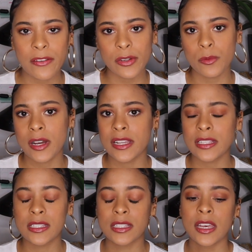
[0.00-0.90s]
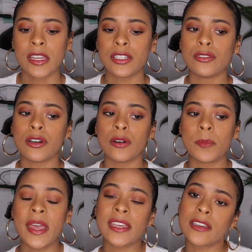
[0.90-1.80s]
everyone's, you know,
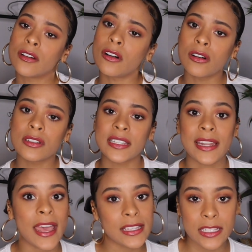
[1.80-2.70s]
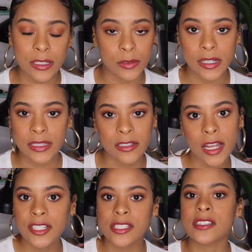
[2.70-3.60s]
making goals and executing. They're
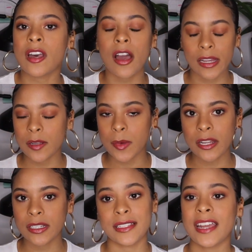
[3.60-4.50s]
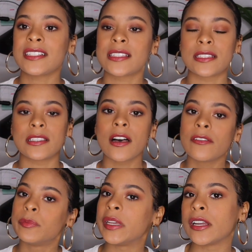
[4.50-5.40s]
not just talking about it. And I just
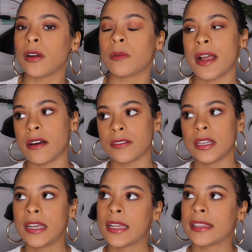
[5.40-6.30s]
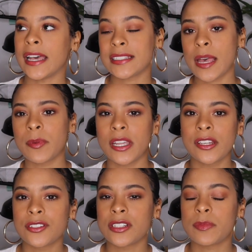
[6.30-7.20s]
love being around that type of
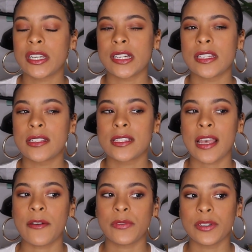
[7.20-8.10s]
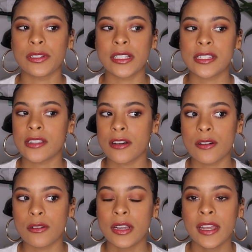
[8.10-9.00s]
energy, because I feel as
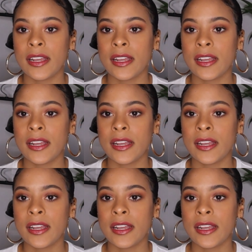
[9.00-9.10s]
though